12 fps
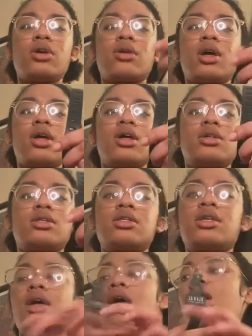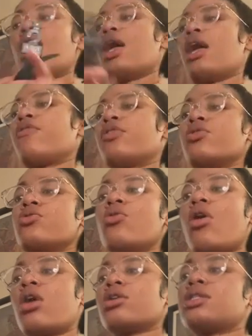Because if you
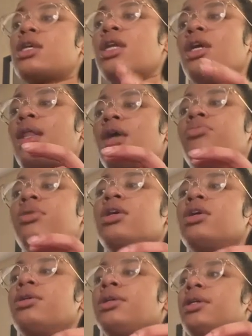are skinny like me,